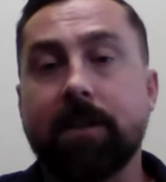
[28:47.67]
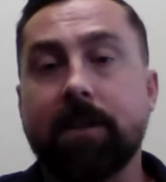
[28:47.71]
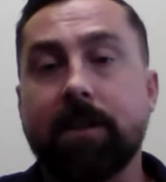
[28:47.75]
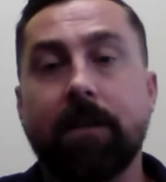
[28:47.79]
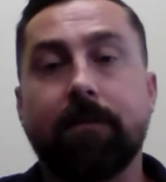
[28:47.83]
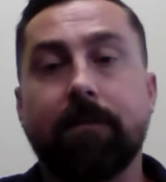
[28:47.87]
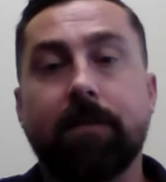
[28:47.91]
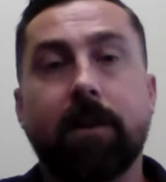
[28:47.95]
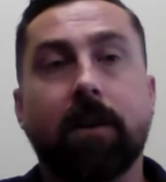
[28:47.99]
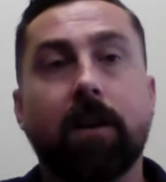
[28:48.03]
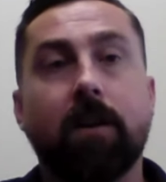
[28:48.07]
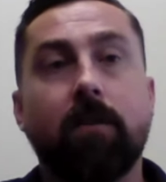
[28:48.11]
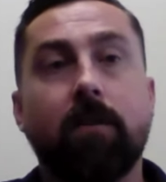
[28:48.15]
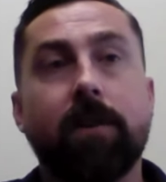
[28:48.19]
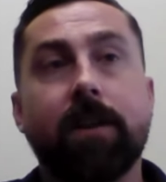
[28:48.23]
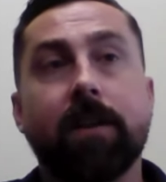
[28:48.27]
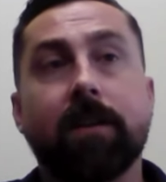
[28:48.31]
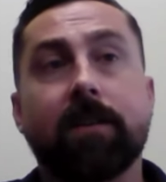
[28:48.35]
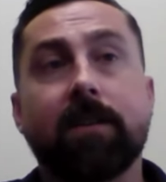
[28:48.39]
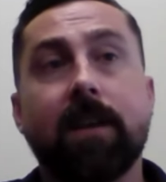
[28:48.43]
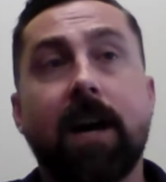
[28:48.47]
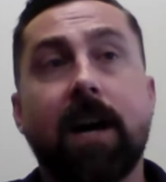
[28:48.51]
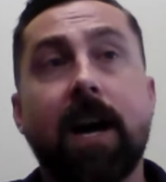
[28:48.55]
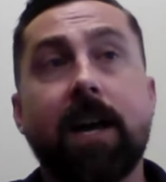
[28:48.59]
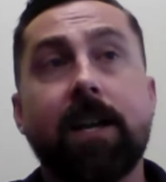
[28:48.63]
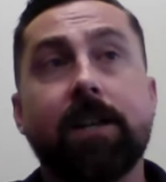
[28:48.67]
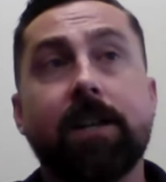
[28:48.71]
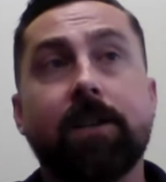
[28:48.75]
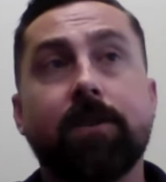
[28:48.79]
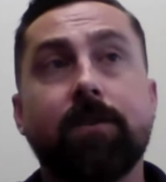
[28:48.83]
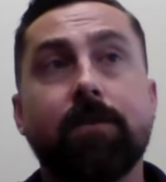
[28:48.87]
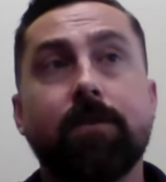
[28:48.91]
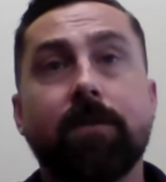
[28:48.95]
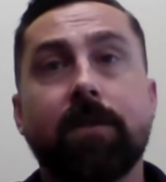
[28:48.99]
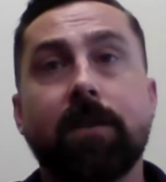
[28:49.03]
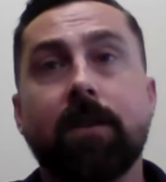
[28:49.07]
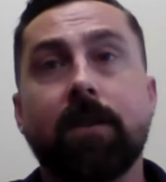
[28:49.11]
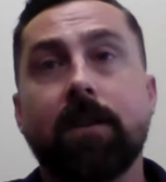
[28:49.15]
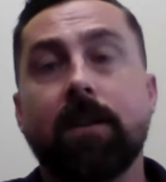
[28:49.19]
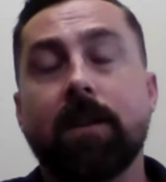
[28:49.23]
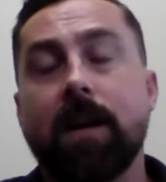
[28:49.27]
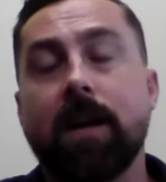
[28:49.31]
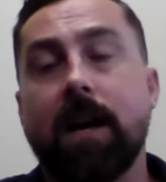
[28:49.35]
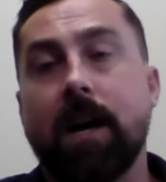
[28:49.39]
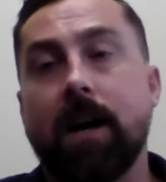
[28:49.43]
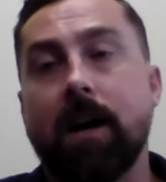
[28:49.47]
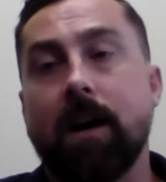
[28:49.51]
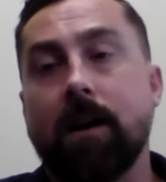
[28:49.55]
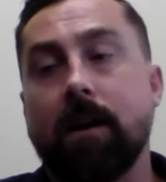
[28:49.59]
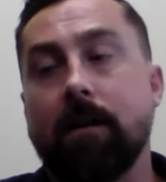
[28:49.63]
If you're going to signage using
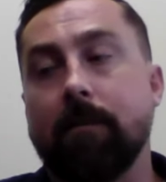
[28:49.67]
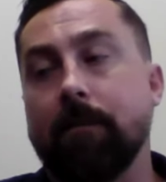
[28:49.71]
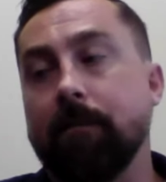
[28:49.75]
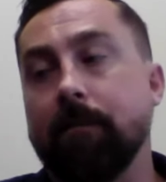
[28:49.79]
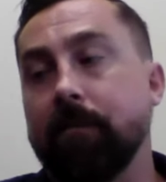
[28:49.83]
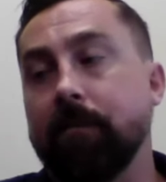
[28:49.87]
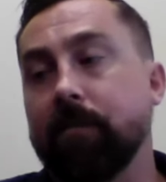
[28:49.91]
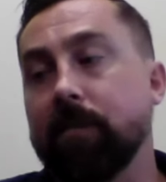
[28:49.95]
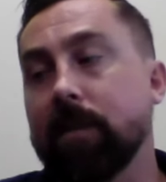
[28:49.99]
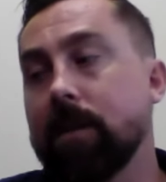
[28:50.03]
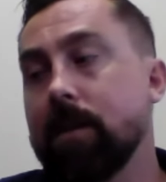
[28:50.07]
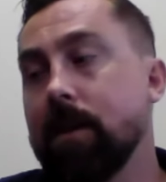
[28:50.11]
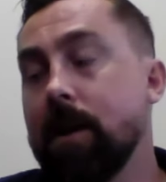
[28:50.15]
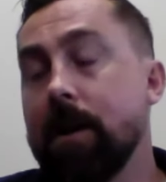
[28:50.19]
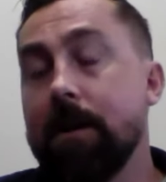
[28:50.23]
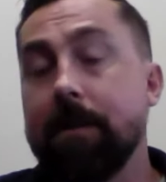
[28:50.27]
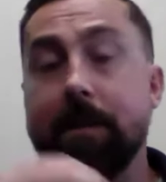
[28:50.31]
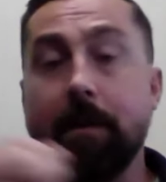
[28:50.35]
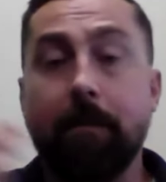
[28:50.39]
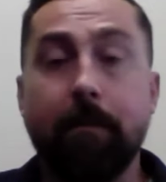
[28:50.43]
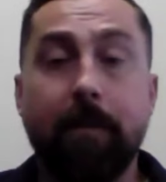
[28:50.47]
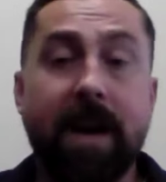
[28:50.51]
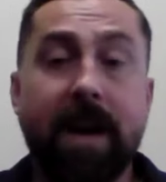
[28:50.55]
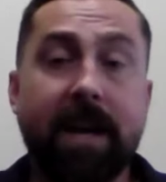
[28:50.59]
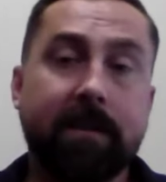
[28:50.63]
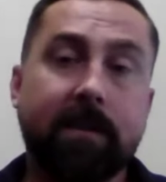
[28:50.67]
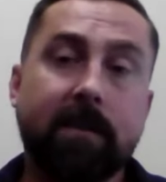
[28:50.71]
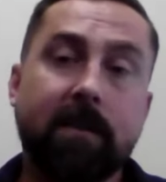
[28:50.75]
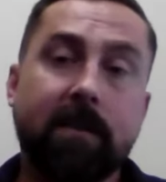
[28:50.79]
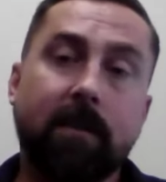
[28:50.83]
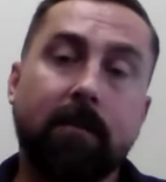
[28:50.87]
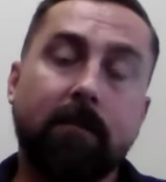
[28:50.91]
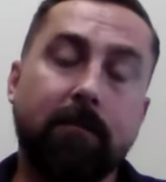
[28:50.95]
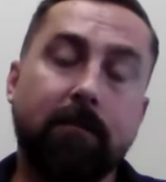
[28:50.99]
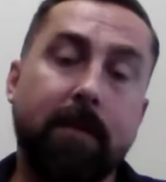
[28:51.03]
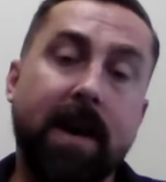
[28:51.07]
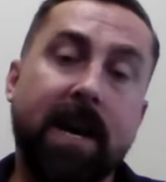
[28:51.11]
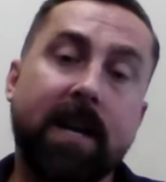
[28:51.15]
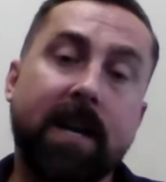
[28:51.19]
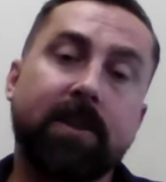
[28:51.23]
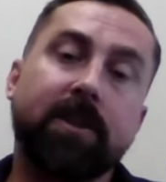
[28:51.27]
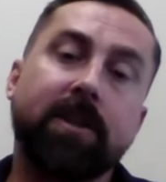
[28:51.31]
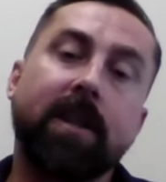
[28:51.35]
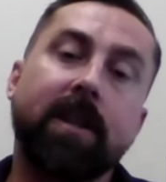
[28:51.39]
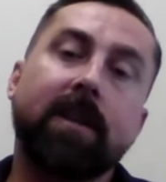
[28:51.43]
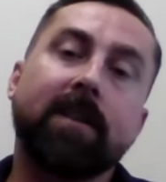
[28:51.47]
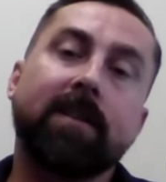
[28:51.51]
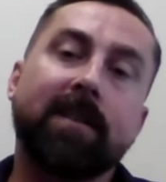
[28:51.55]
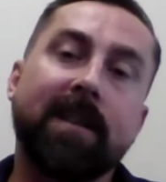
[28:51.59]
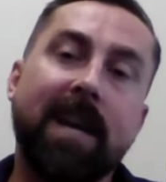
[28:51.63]
the mesh
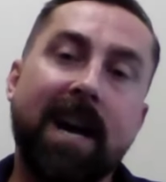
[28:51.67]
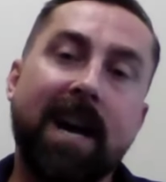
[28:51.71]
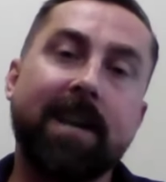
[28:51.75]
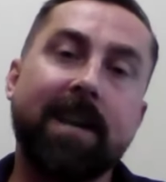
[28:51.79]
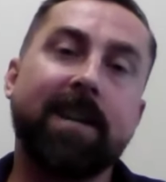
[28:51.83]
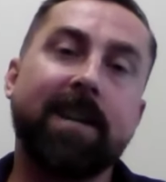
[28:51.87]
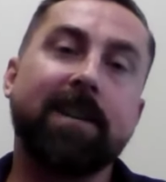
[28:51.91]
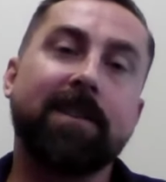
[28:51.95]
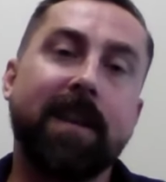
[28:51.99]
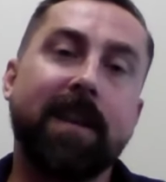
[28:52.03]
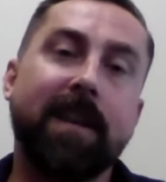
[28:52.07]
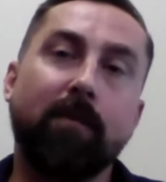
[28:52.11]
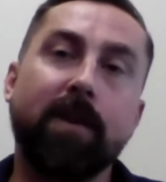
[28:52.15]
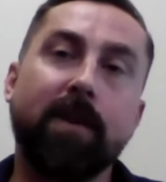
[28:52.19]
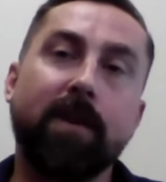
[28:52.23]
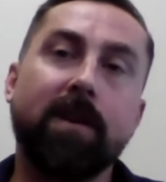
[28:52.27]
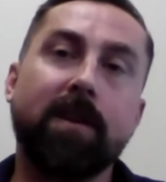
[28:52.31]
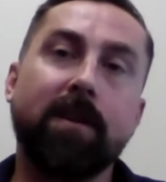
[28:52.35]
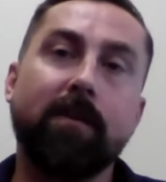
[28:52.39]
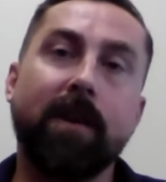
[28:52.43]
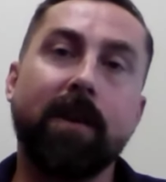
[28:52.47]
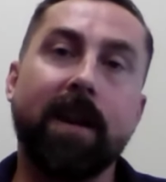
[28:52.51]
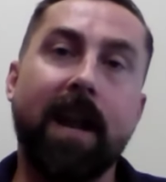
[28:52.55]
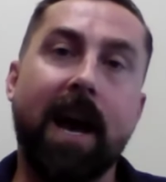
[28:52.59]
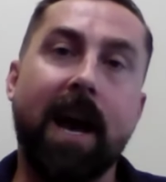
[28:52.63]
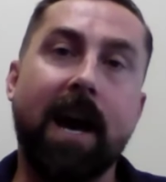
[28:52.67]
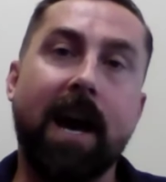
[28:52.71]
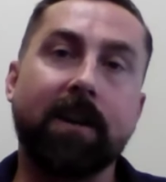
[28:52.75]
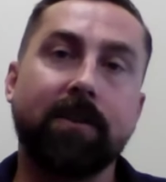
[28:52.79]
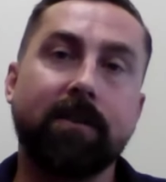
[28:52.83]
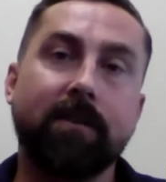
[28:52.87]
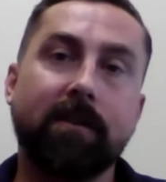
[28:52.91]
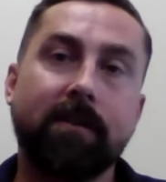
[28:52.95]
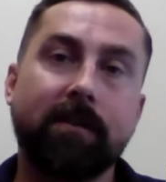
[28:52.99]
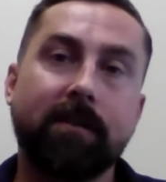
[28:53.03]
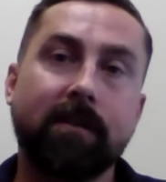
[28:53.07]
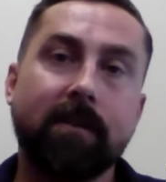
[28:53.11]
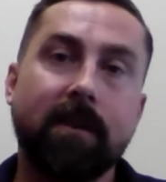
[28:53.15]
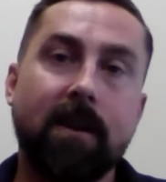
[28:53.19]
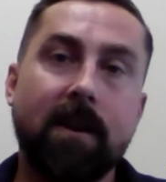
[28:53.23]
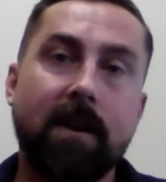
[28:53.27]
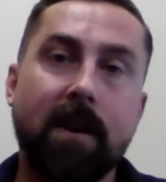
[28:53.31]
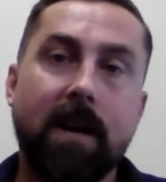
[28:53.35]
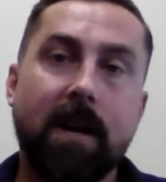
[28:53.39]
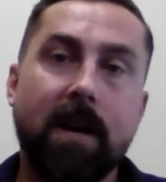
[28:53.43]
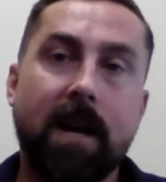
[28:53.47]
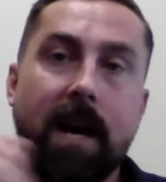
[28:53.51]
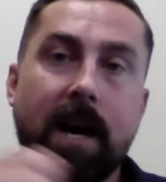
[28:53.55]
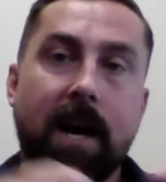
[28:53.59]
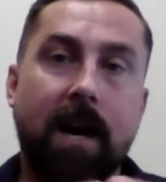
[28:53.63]
signage that we do at nationals,
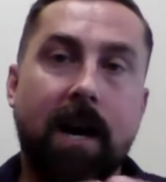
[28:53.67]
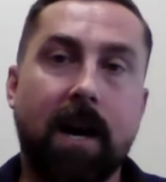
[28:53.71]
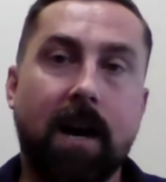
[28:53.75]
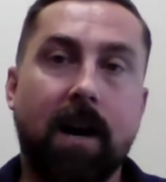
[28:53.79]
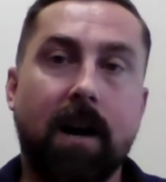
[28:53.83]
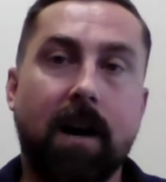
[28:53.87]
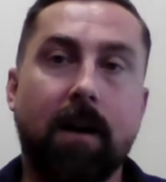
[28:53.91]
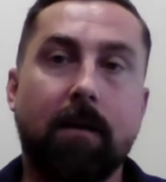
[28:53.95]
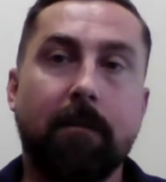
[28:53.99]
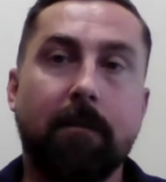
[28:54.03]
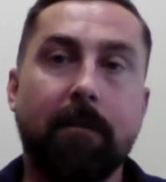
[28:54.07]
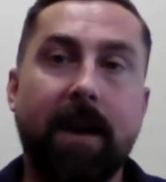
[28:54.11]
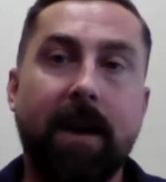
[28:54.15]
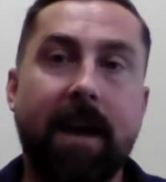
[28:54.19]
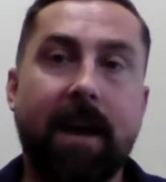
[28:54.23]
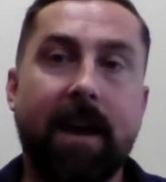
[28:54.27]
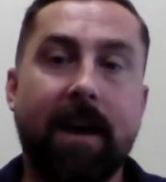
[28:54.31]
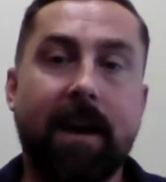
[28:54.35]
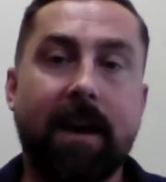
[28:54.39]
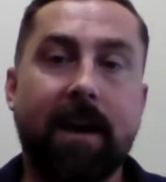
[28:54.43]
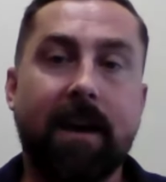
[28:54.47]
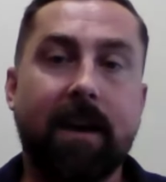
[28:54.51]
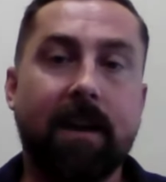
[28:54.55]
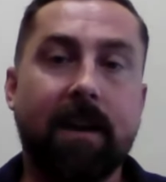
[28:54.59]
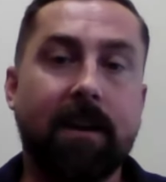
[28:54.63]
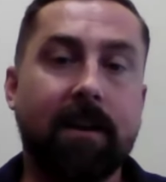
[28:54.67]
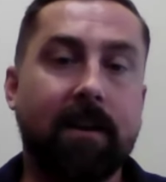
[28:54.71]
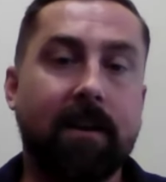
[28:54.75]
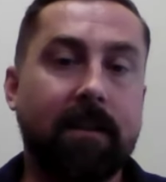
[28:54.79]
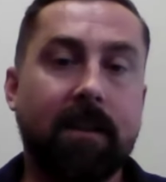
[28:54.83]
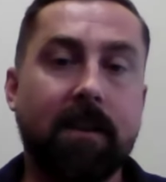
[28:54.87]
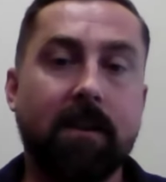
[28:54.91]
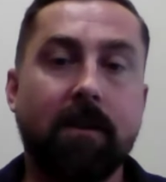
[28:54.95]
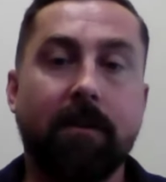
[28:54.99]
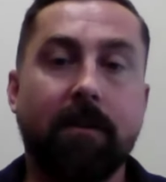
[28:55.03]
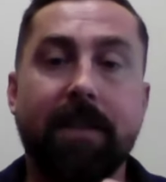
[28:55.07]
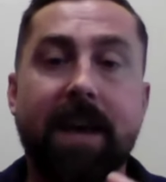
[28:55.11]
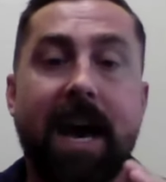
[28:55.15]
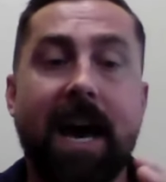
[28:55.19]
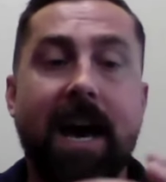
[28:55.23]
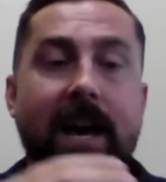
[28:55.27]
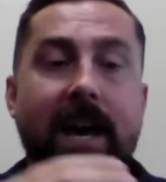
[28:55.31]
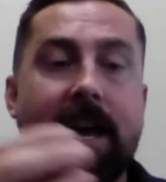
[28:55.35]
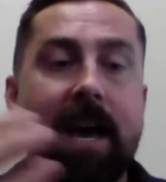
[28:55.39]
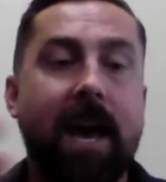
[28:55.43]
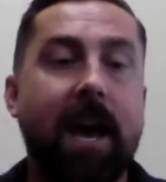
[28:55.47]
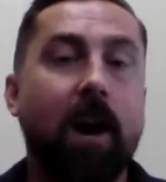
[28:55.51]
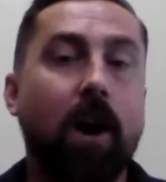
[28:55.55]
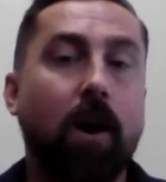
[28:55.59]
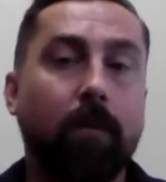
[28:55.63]
and you know,
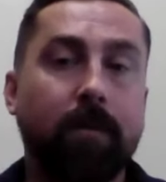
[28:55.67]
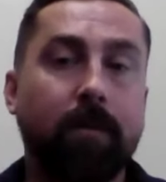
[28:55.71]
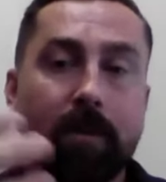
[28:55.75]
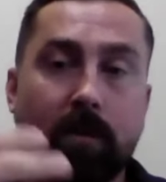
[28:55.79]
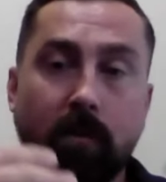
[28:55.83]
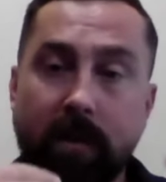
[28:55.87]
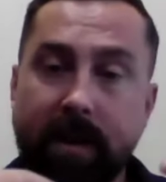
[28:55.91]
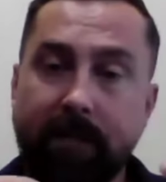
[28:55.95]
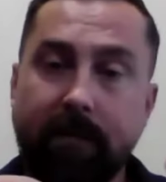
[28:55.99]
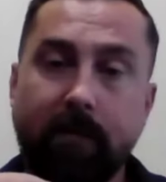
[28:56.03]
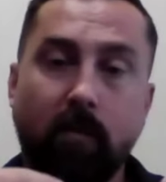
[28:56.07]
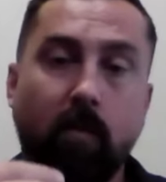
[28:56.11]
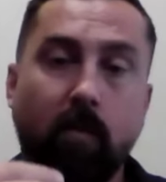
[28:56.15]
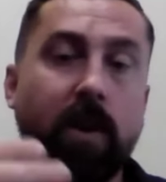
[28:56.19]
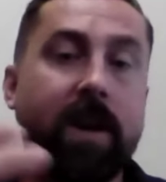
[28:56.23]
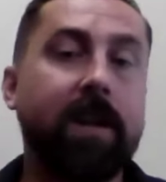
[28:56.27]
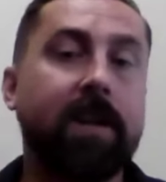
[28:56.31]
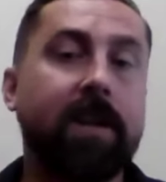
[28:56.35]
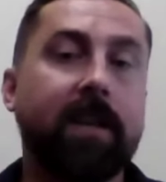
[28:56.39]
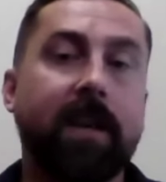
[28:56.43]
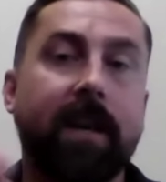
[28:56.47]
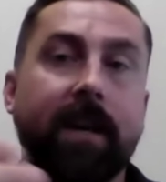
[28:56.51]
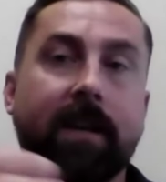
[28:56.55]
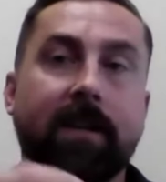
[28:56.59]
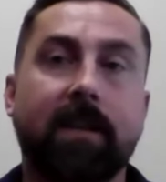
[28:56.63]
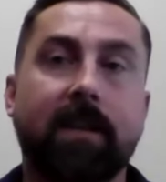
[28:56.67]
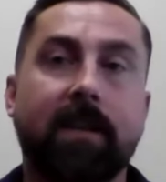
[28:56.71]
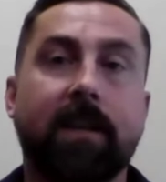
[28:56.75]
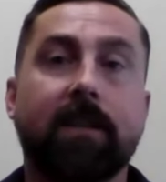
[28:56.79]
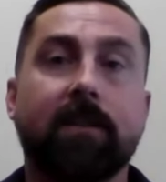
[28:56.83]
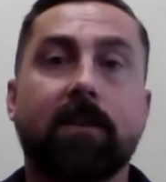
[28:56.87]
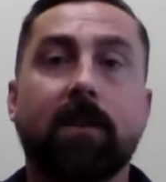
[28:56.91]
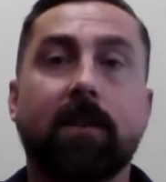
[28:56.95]
that helps with wind kicks in.